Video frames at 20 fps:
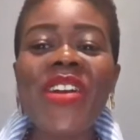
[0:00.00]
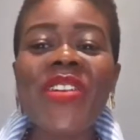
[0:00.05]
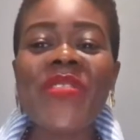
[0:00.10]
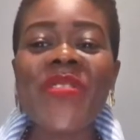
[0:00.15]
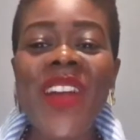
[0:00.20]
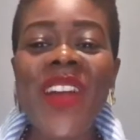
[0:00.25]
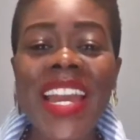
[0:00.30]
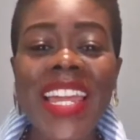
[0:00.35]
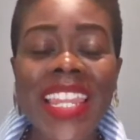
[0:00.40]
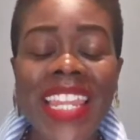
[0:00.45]

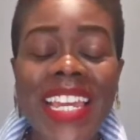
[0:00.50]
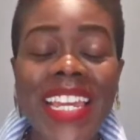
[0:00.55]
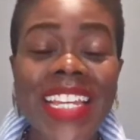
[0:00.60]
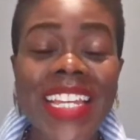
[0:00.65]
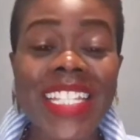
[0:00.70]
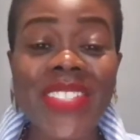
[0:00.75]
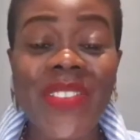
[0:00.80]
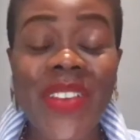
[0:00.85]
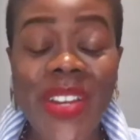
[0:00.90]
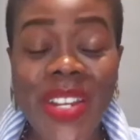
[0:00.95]
Right? Like,
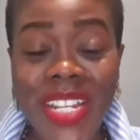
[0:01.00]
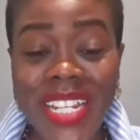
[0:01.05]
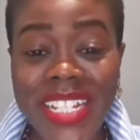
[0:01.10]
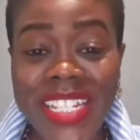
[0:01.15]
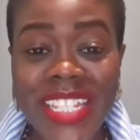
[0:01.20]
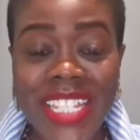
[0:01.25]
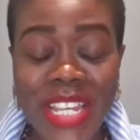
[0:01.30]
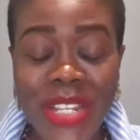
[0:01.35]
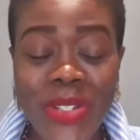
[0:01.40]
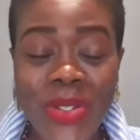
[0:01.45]
it's very
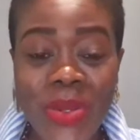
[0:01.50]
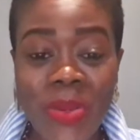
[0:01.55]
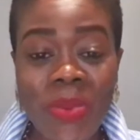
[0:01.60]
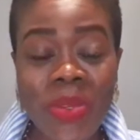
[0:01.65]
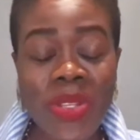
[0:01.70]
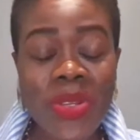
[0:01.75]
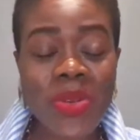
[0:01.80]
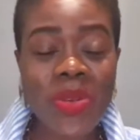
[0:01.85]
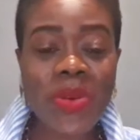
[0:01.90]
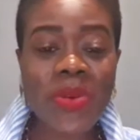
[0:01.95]
instinctual
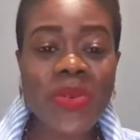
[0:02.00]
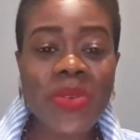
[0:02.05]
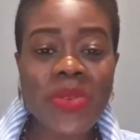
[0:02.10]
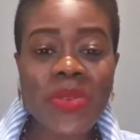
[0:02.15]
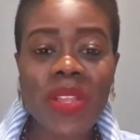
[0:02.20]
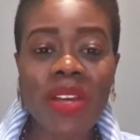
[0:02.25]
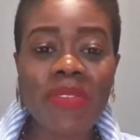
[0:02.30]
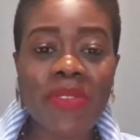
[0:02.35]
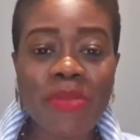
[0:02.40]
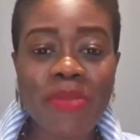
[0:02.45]
when you
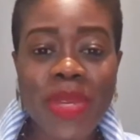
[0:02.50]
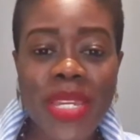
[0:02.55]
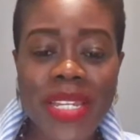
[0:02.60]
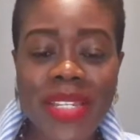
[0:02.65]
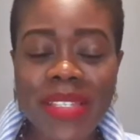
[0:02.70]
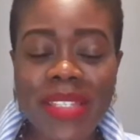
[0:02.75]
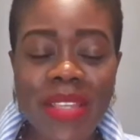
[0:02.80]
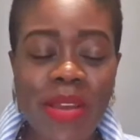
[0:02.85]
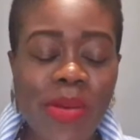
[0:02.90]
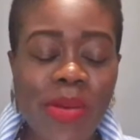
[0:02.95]
love a
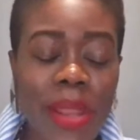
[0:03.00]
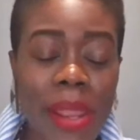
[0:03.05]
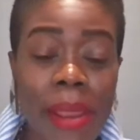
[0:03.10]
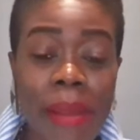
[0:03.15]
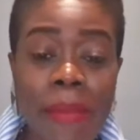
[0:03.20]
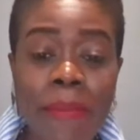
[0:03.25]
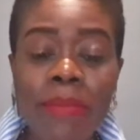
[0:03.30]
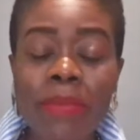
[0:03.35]
piece. Okay.